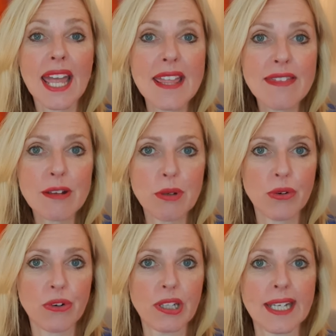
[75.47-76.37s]
in the
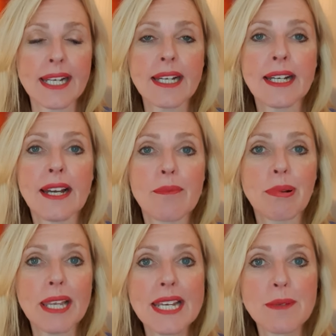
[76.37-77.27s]
Mural link.
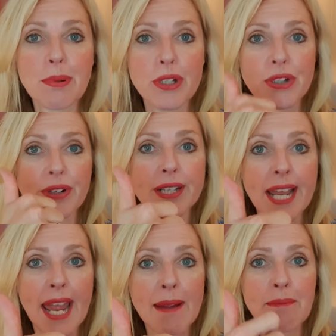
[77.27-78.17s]
Please put your
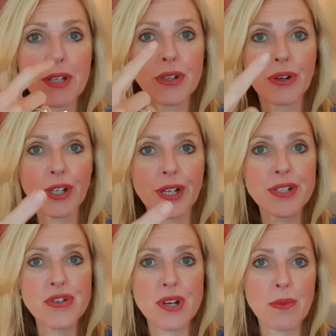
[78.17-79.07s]
name, your
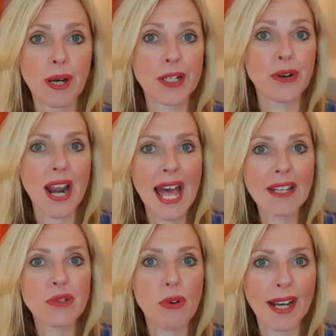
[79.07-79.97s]
country, where you're
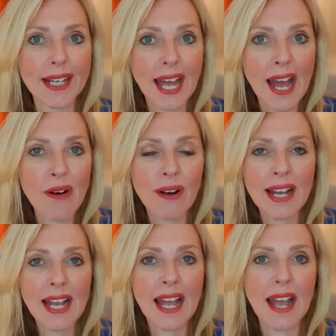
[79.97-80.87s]
at right now,
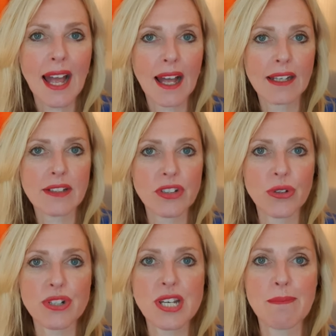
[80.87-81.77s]
and
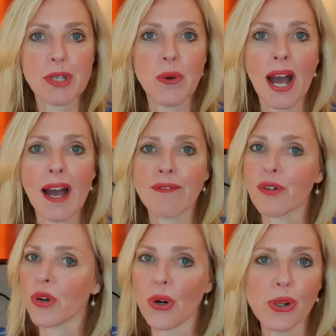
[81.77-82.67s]
your tip you have
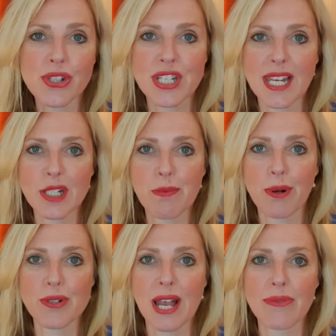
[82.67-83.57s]
for all CX
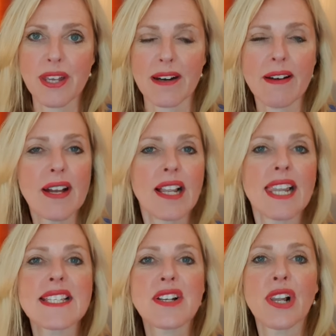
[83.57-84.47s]
pros out there.
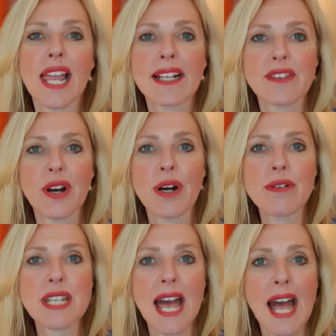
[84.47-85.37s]
Let's collect
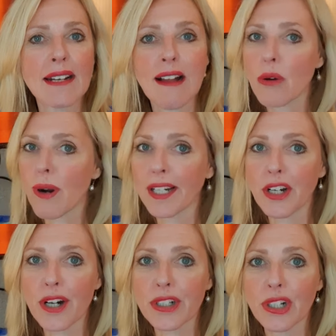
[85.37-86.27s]
those, and I'll write
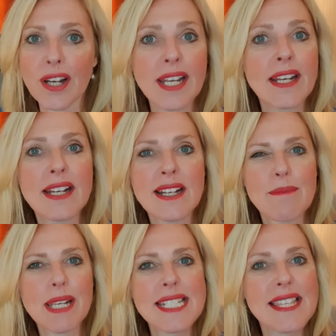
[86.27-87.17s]
an article on it,
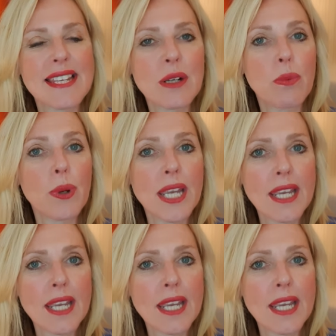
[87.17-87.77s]
because I think